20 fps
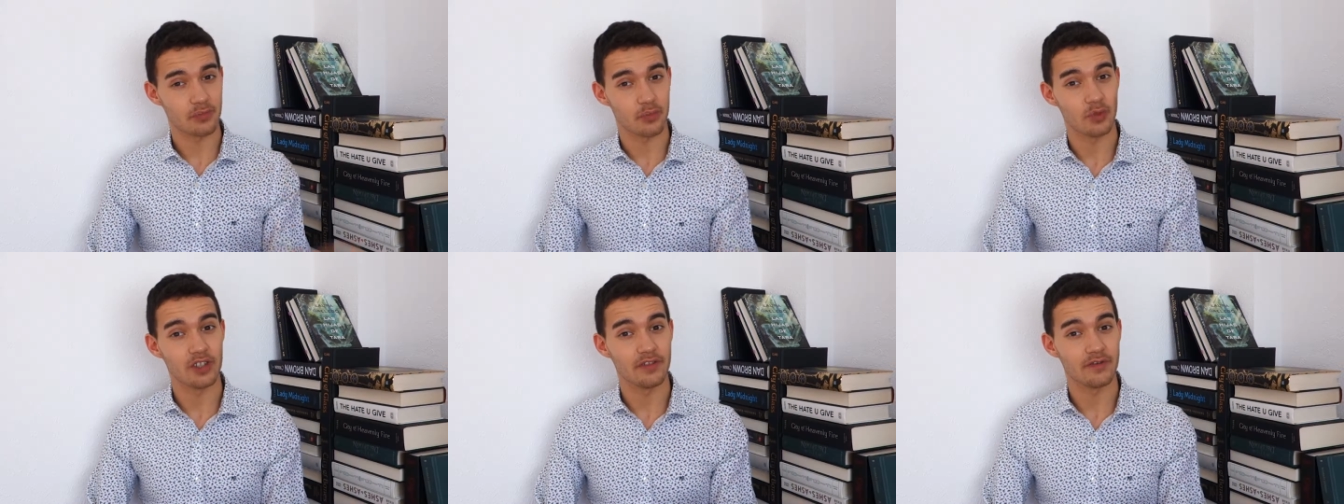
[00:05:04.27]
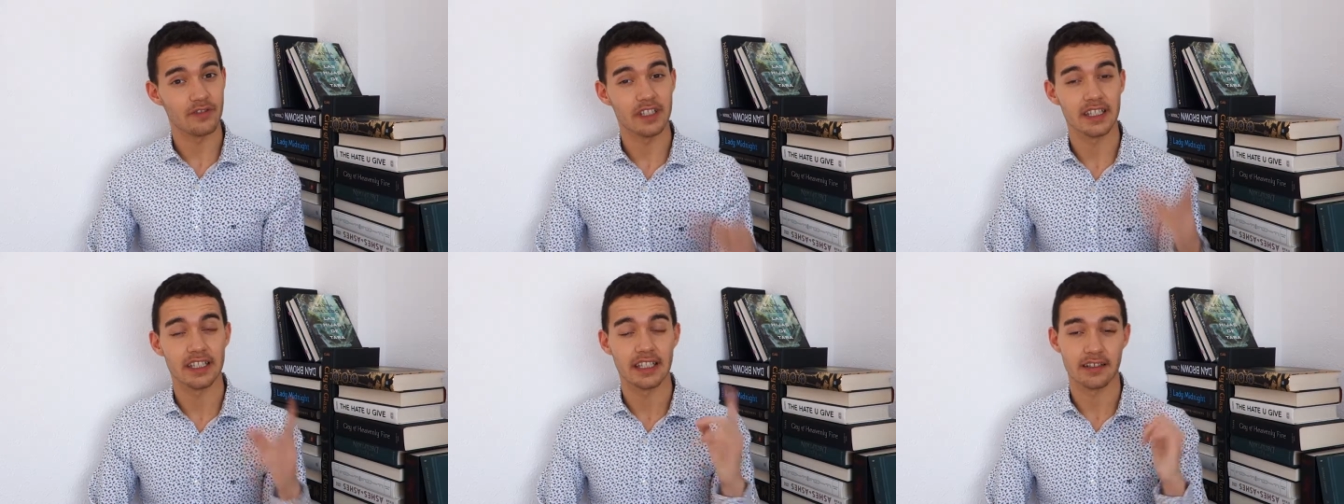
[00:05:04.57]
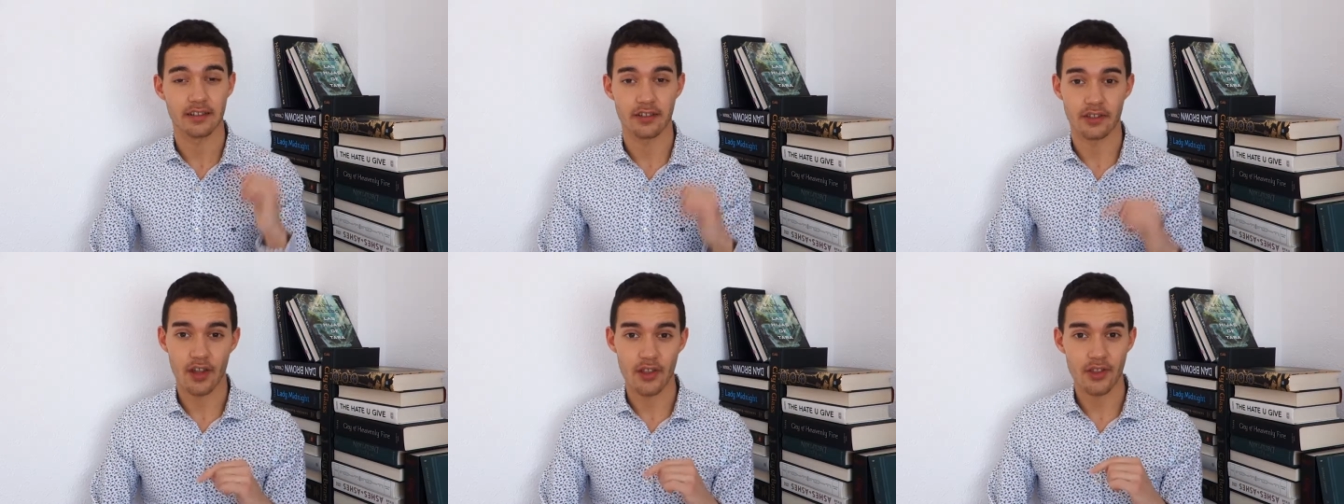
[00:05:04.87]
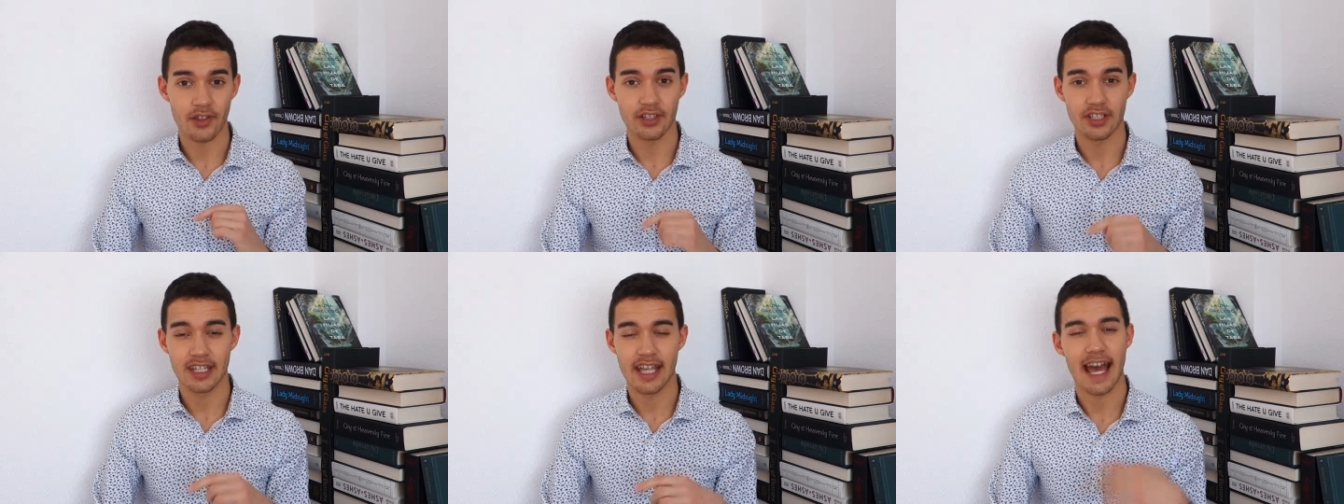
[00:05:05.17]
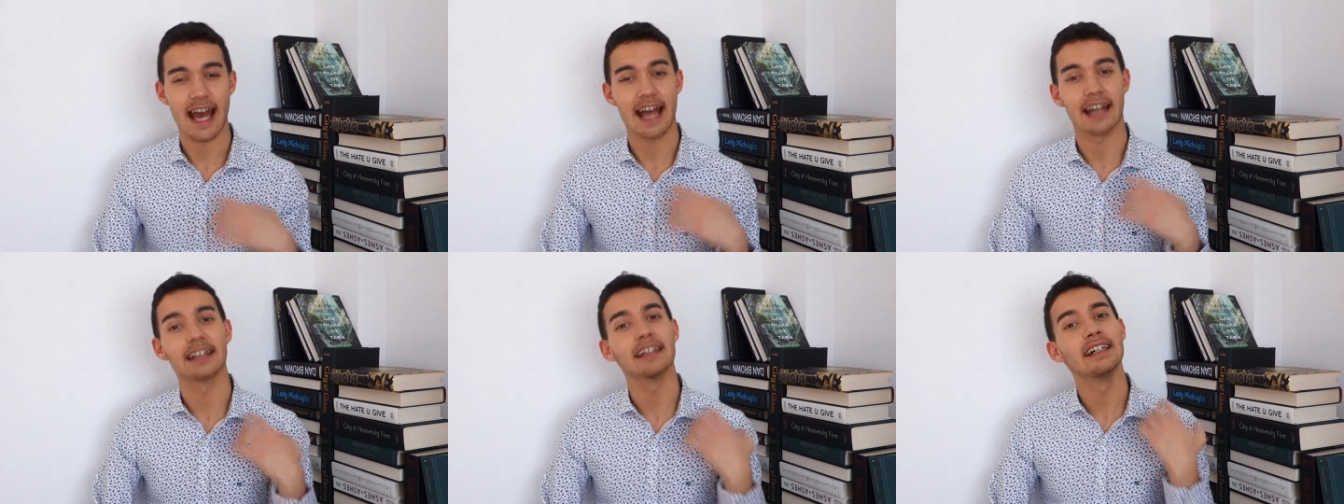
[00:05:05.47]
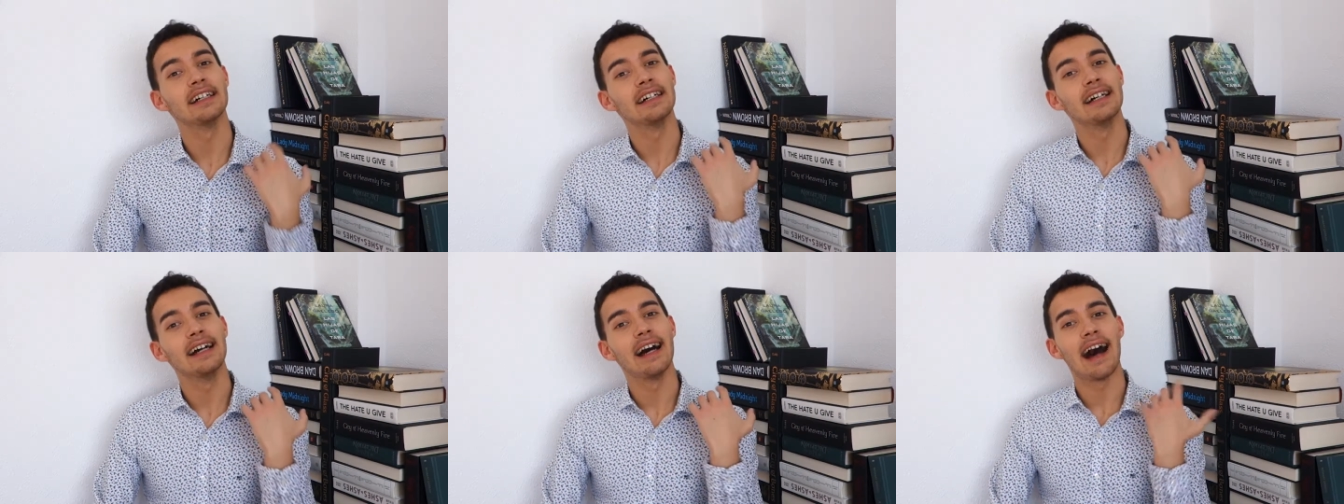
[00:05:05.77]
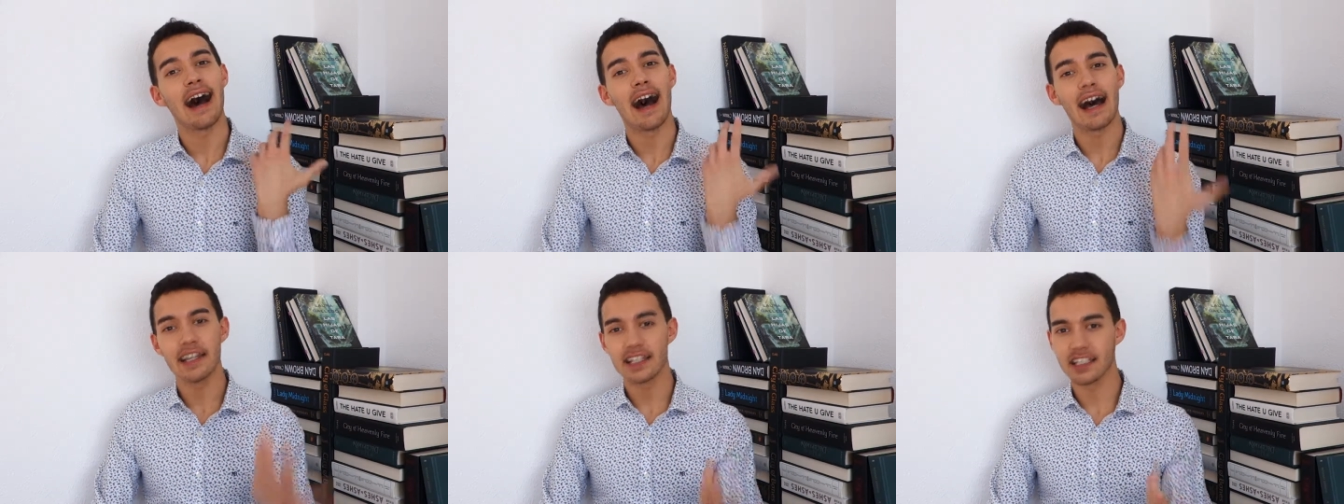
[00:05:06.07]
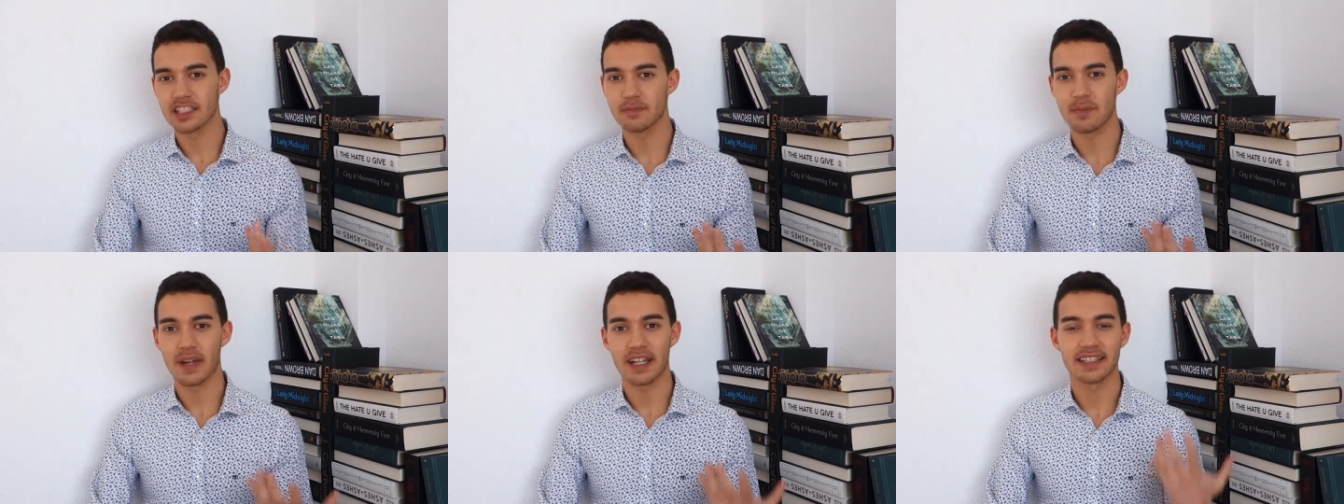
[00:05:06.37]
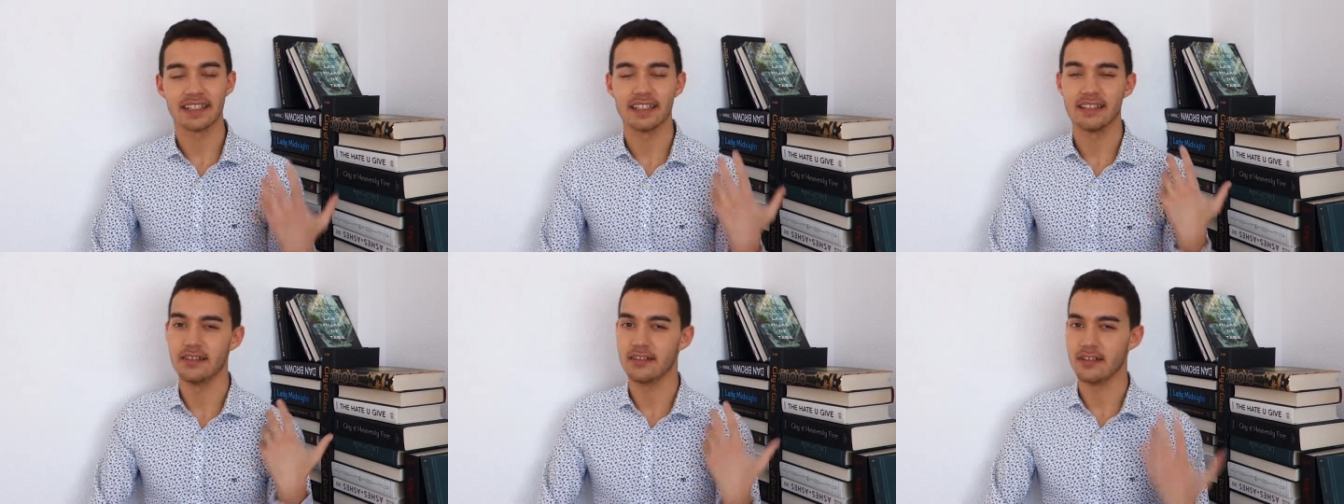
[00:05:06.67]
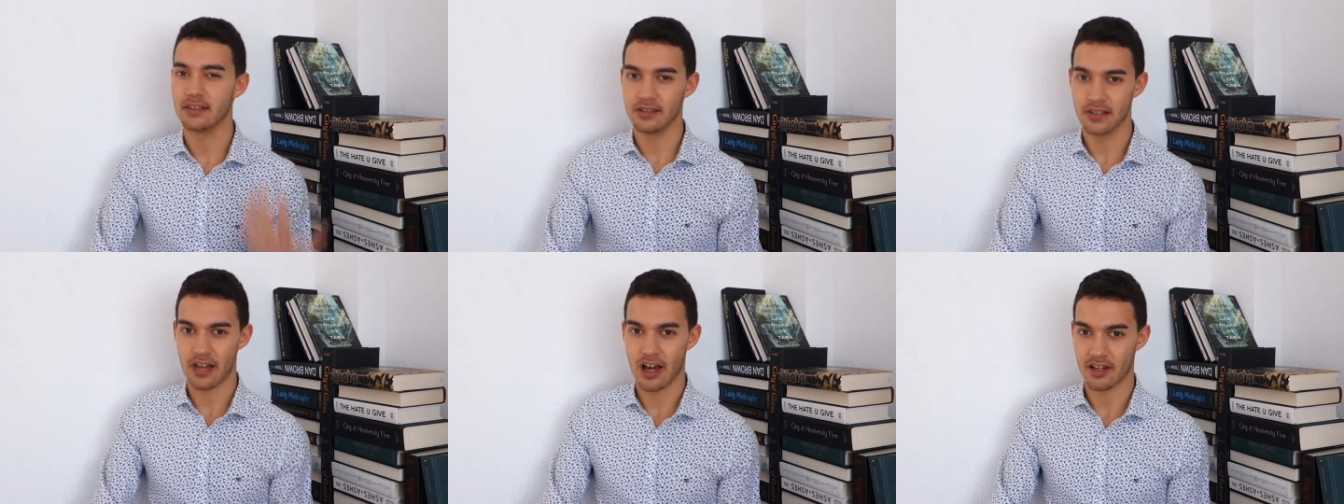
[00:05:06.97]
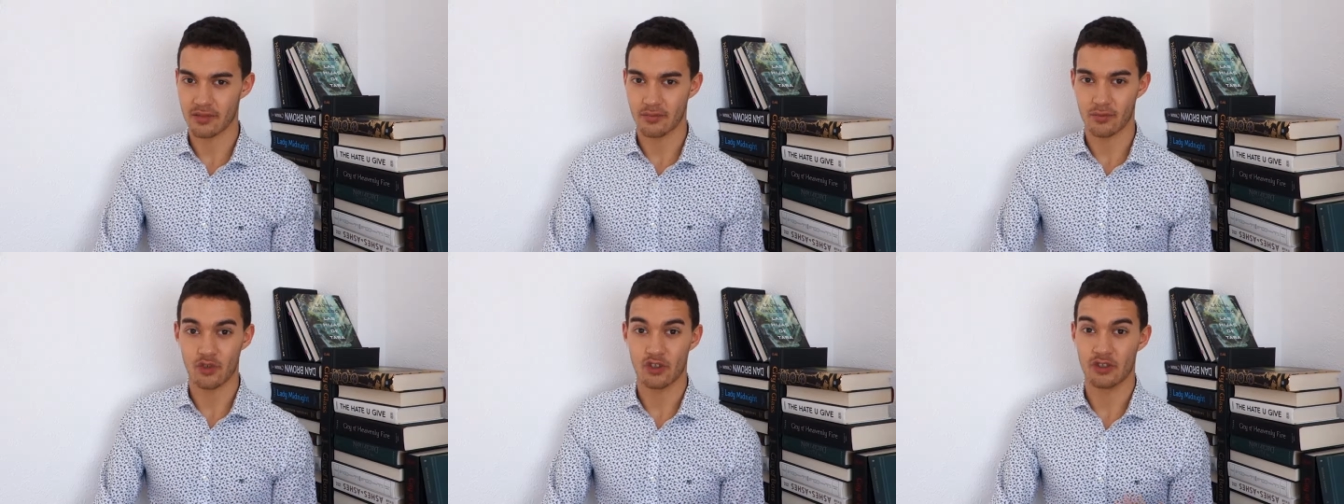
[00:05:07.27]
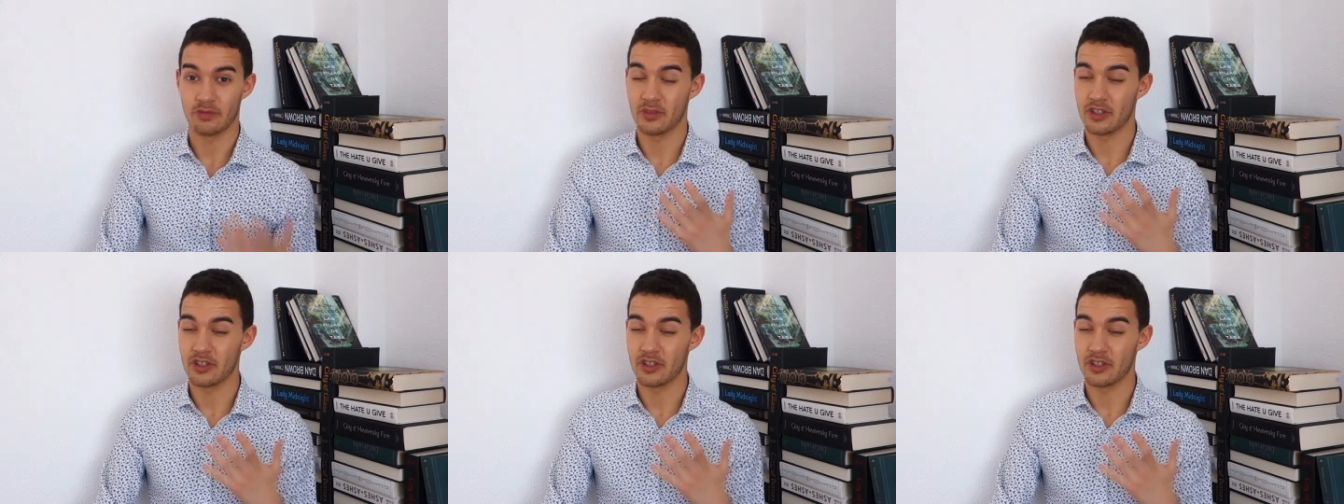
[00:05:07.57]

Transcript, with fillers: briefly in another tag I expected a lot more.